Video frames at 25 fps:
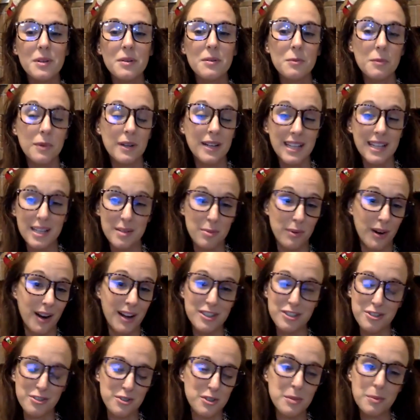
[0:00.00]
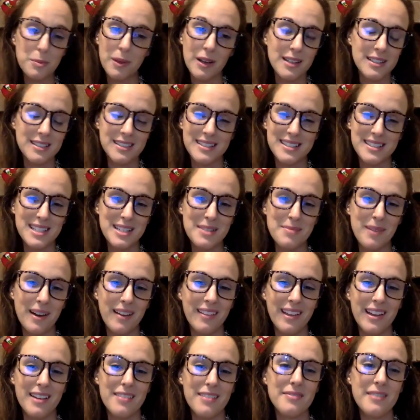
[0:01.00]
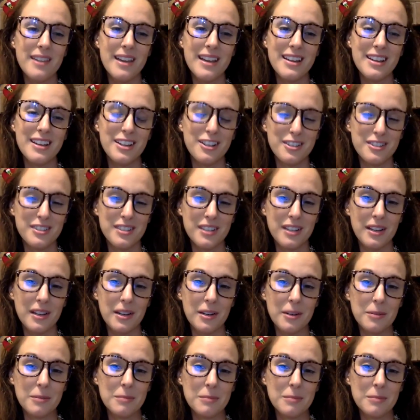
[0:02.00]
when he brought Juice Plus into my life 8 years ago.